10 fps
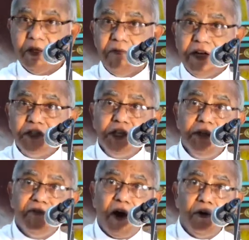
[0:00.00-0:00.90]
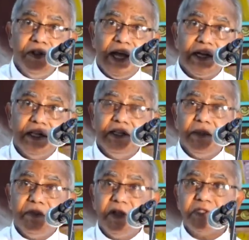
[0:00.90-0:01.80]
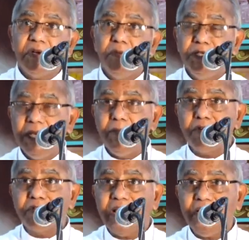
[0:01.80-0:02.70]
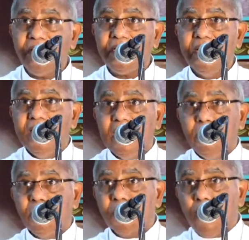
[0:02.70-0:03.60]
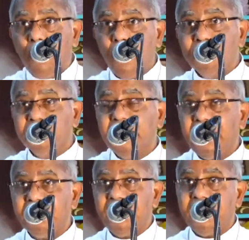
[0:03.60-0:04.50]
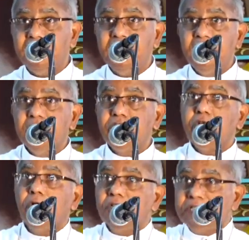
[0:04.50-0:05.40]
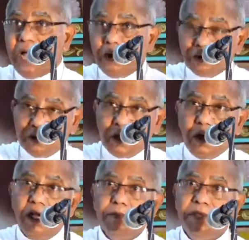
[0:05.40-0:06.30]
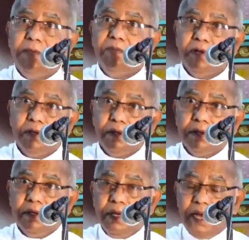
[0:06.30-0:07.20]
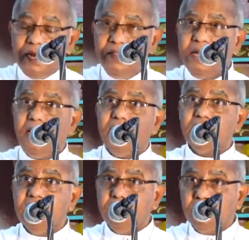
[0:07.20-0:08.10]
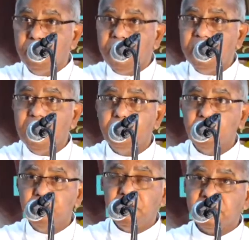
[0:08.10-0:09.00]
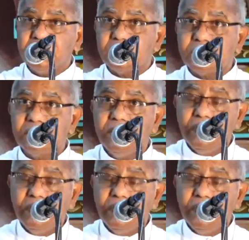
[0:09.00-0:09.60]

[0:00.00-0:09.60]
when she found that he, the person who is able to tell her about all she had done, she goes out to call people and then ask them to bring them to Jesus.